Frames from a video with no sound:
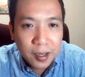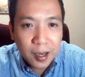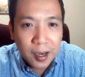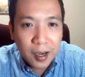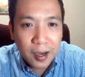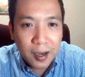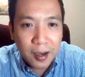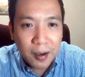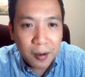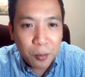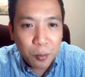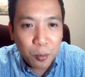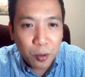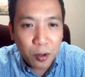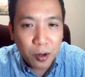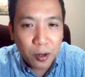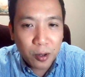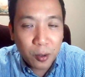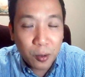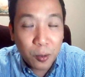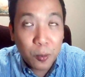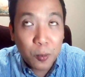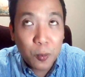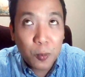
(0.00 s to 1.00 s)
uh,
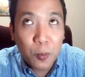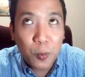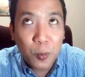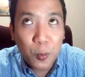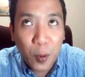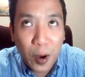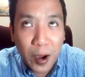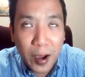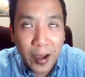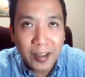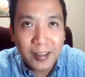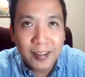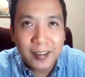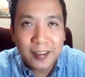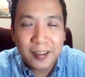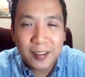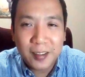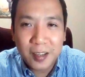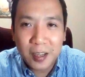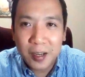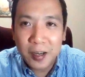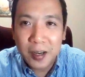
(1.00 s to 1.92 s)
we're quite